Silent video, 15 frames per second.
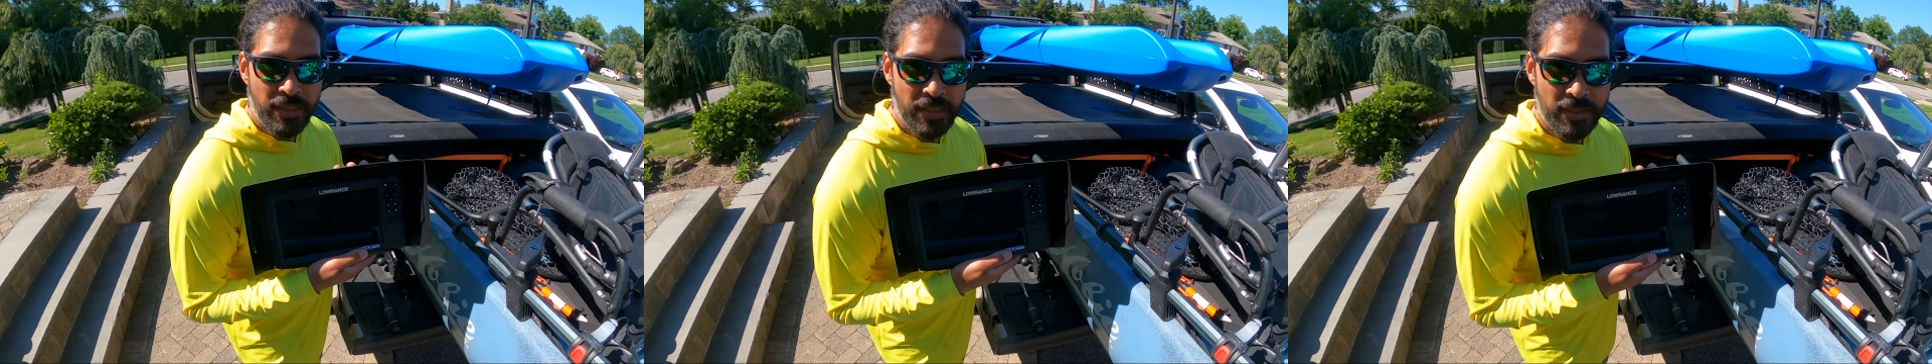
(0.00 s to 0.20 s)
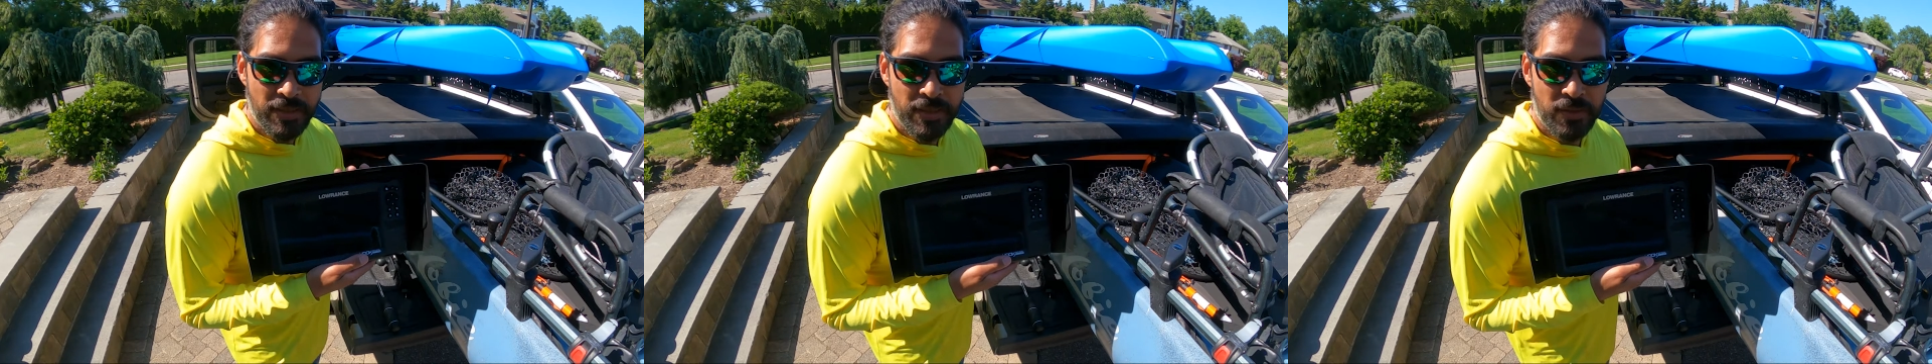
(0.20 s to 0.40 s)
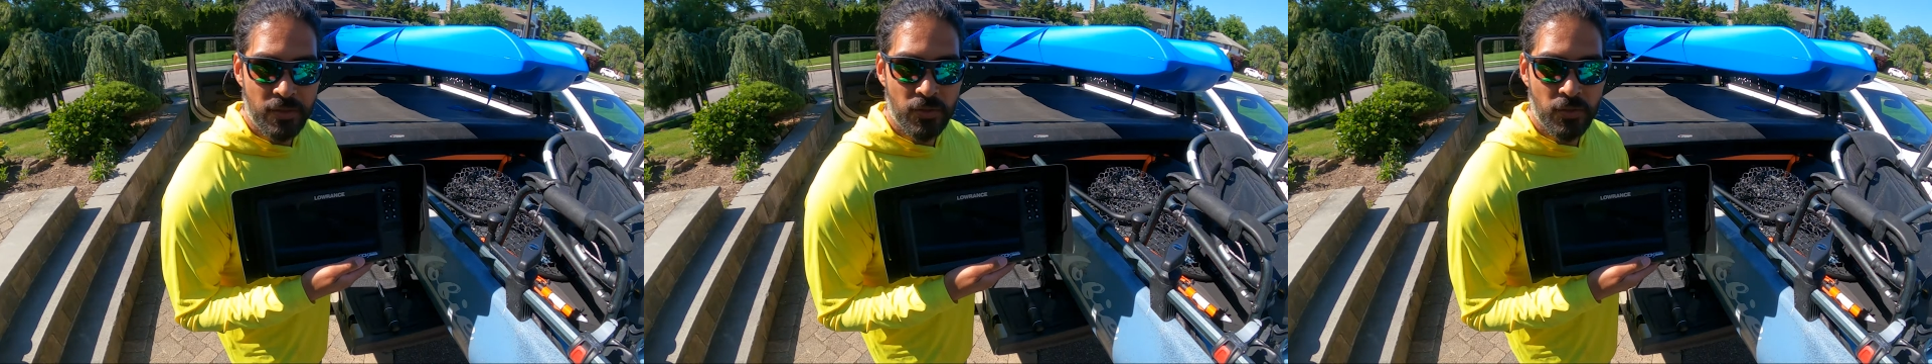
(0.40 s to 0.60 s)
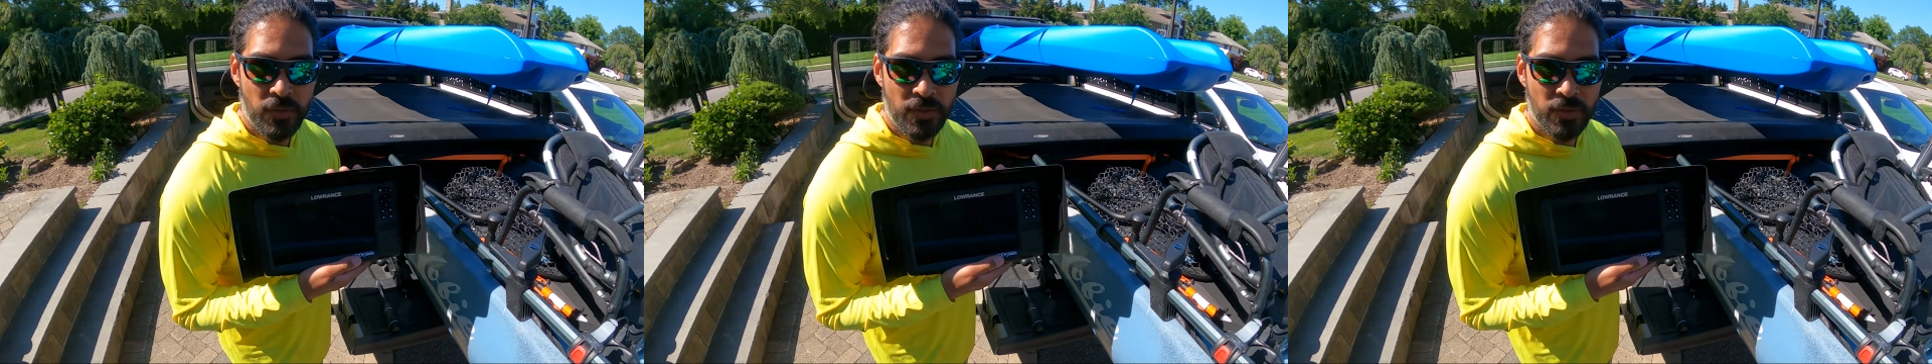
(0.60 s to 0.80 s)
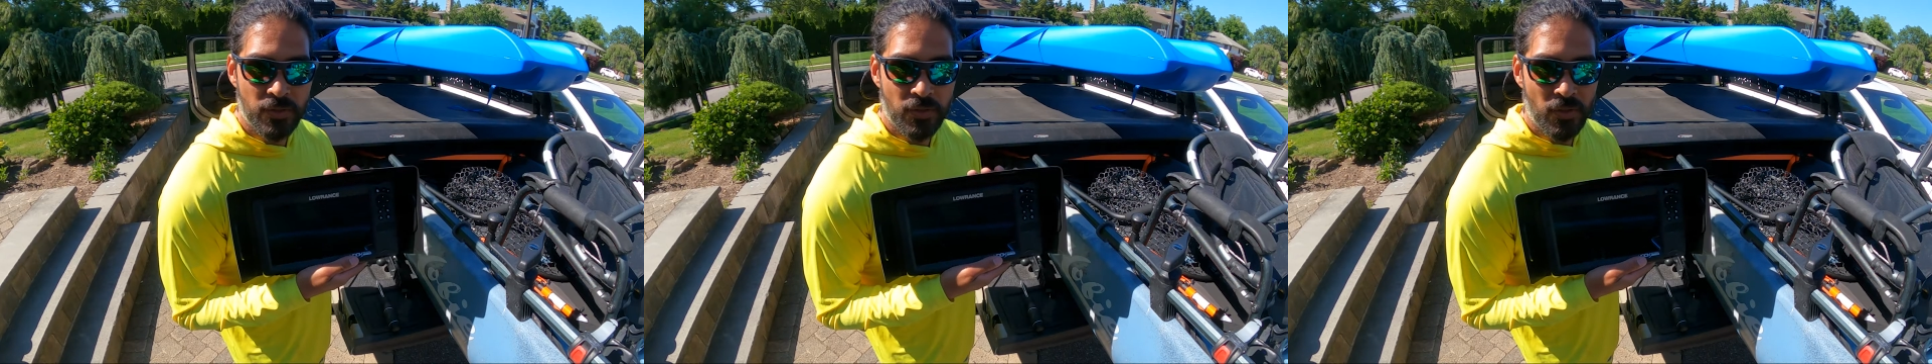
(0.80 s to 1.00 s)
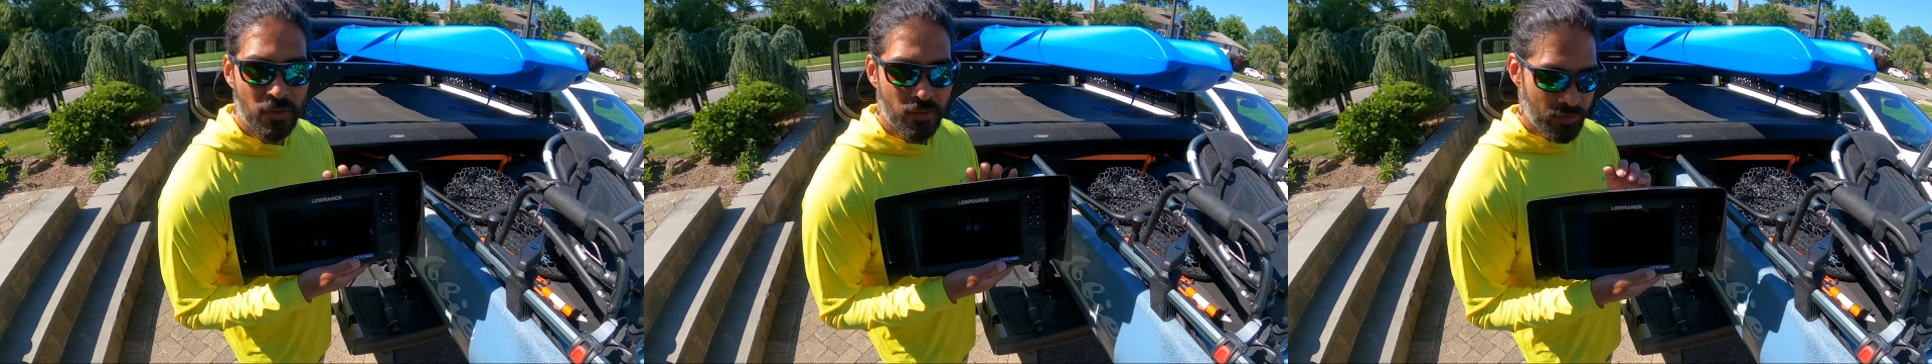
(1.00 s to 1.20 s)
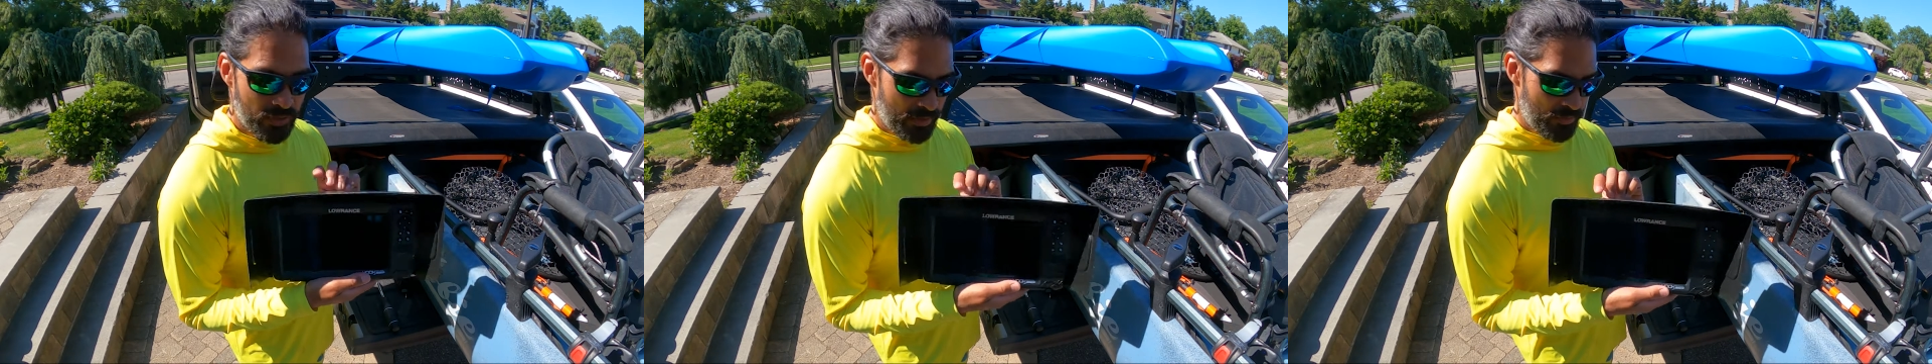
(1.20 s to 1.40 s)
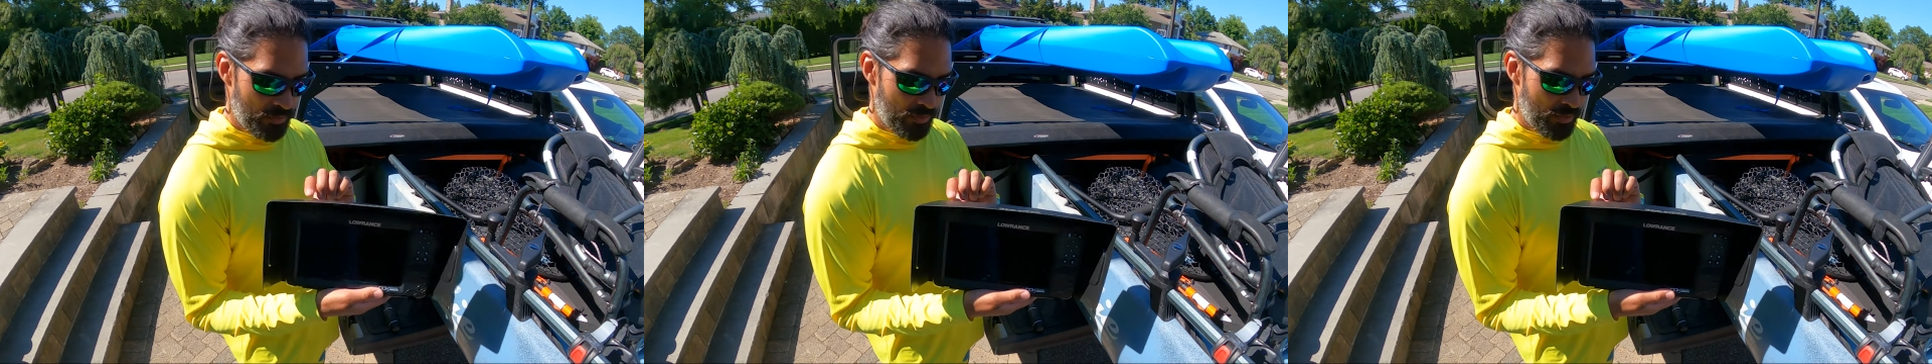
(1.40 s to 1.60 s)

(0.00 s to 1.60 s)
easy to install. It's